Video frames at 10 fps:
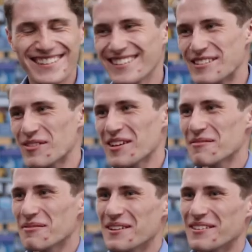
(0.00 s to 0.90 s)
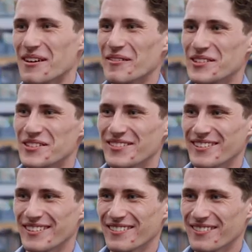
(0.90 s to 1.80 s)
In my spare time, I
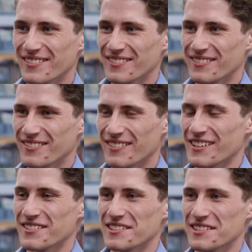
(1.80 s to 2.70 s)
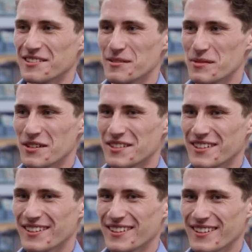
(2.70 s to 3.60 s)
usually like to listen to
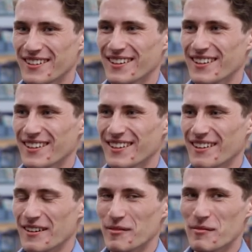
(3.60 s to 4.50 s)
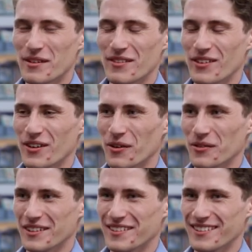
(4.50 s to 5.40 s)
music, and I'm a bit of an
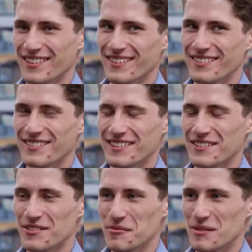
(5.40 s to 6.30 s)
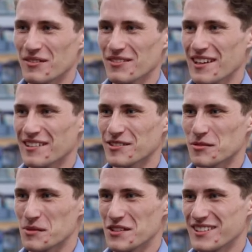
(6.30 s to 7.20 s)
oldies, and I listen to a bit of
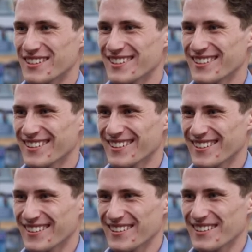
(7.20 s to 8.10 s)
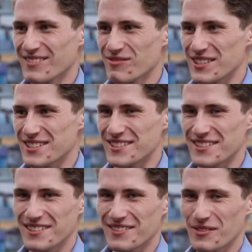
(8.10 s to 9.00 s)
classical music, which
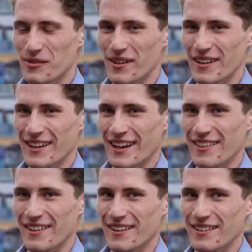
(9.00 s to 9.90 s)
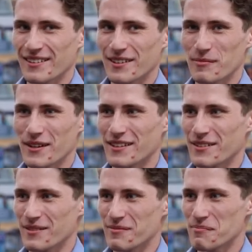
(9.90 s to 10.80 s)
is quite out there compared
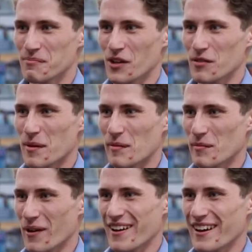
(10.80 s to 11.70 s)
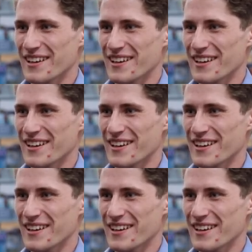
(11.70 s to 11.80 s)
to most people my